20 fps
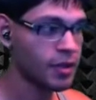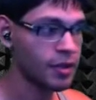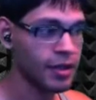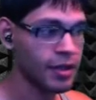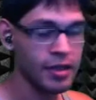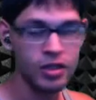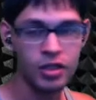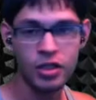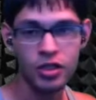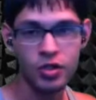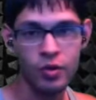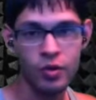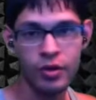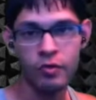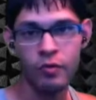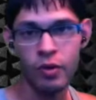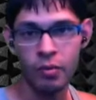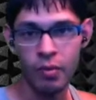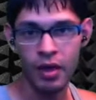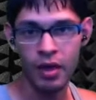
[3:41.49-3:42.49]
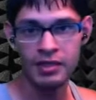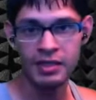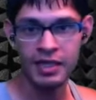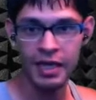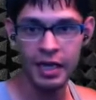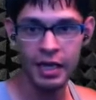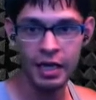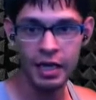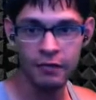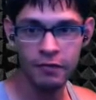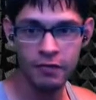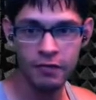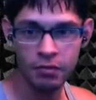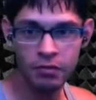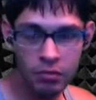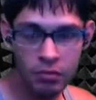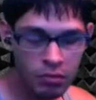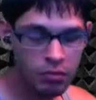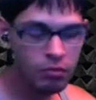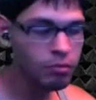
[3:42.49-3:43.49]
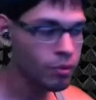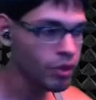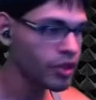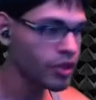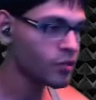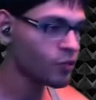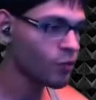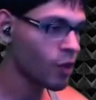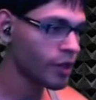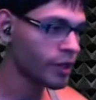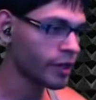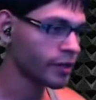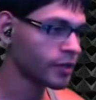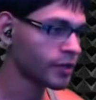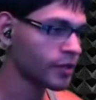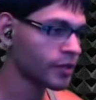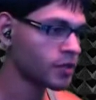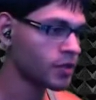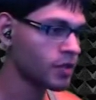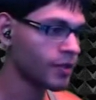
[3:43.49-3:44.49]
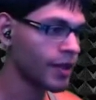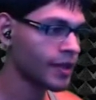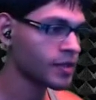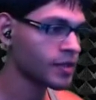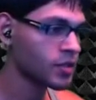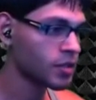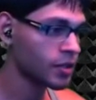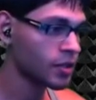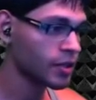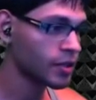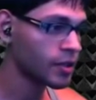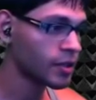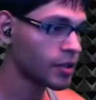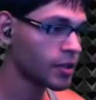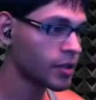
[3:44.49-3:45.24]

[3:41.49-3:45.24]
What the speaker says: That's just showing what mods I have, but it's running. So that's good.